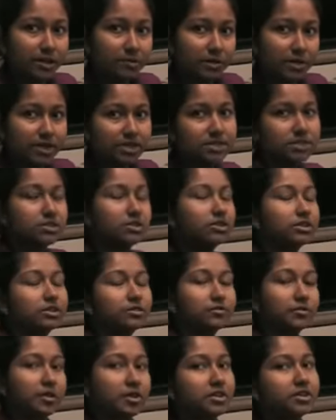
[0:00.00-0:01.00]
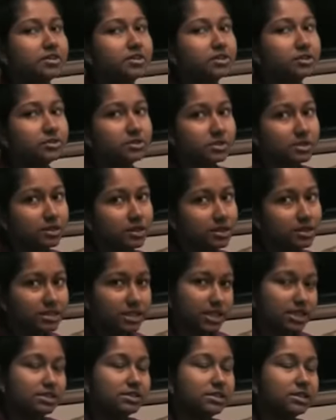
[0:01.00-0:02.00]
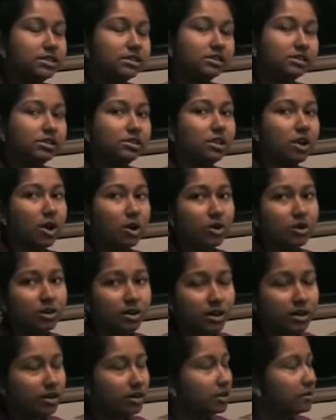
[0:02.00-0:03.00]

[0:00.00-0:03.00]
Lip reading: because you're the first user, it takes a little longer.